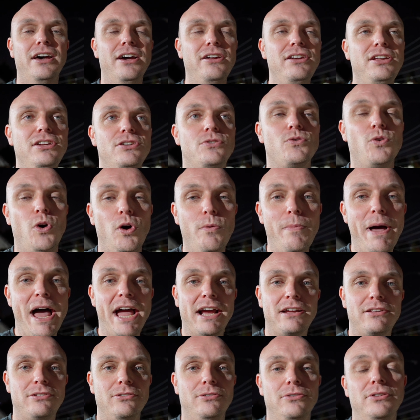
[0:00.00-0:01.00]
only
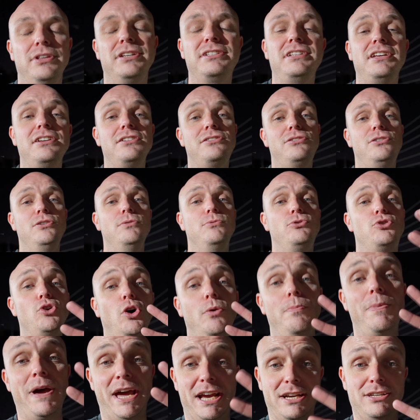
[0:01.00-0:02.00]
drawback to, or there's two
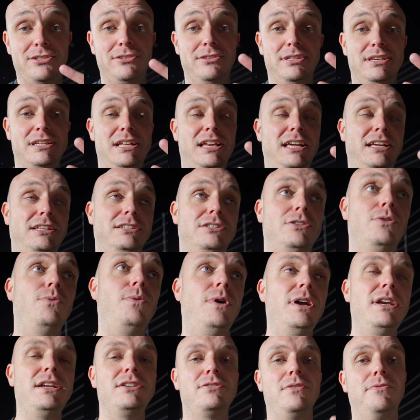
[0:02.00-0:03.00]
drawbacks to this lens. The
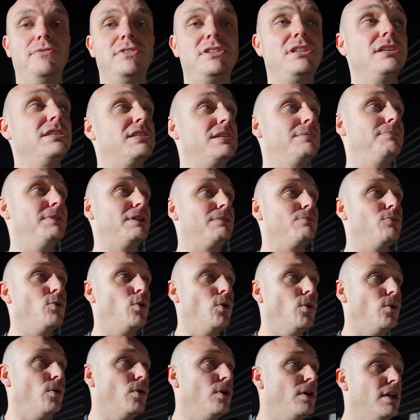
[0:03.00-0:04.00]
one is obviously it's a bit
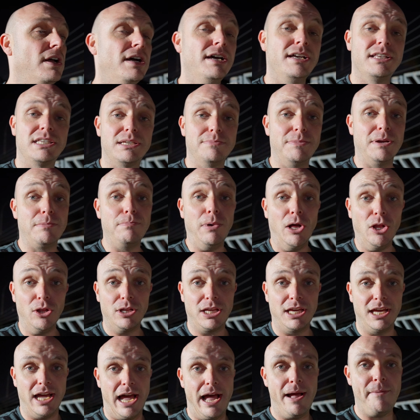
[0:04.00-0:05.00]

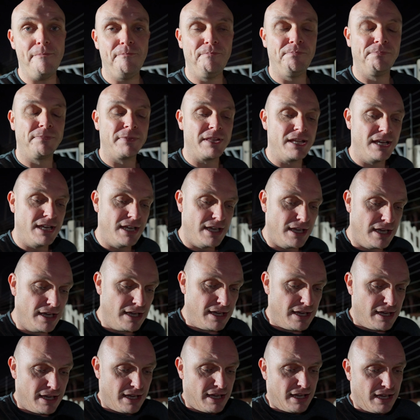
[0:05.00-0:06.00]
bulkier.
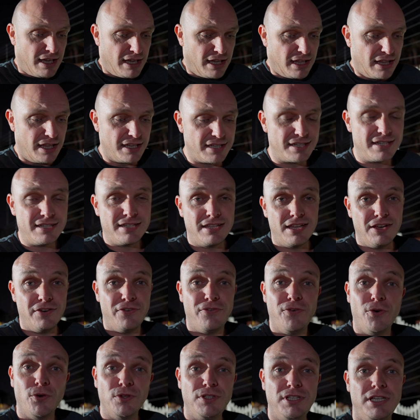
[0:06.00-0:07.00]
This is the
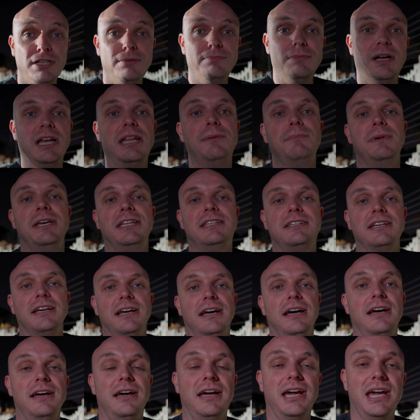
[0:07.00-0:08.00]
14mm
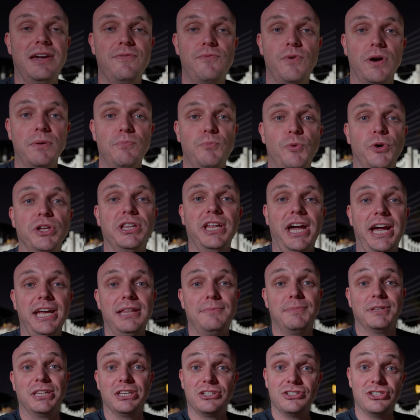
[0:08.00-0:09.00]

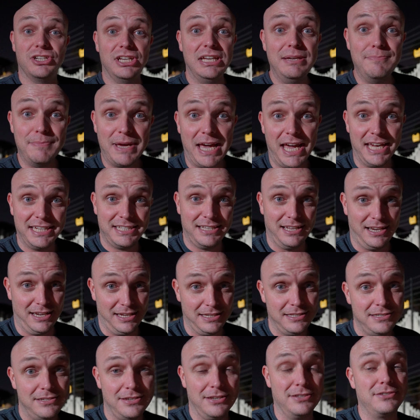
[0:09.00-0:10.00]
f1.8, but the G master
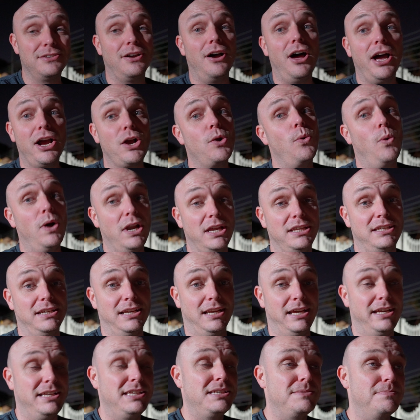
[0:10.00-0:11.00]
lens, so it's a high quality
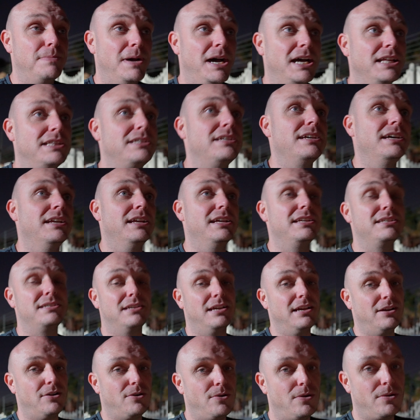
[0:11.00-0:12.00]
lens, but it's
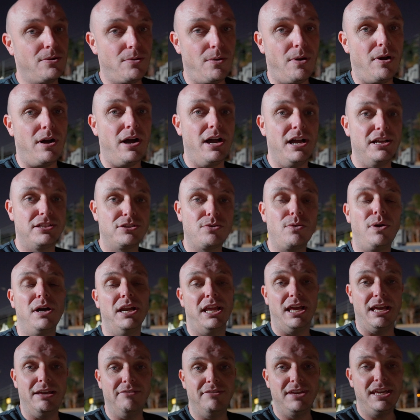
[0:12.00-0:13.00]

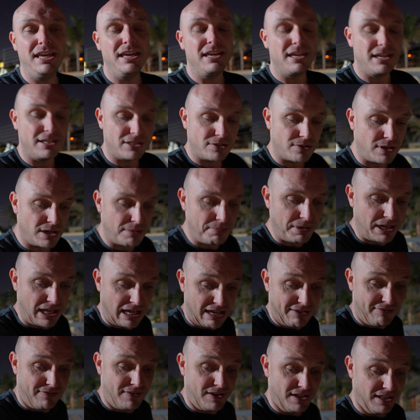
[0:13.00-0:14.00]
quite heavy. It's quite a bit
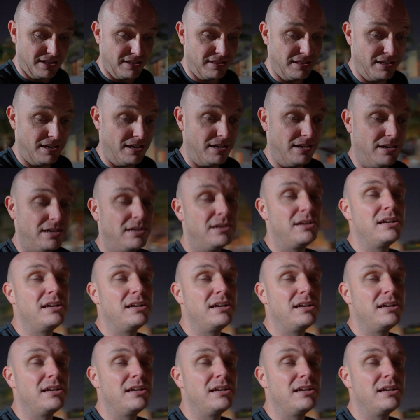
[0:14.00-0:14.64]
heavier than the,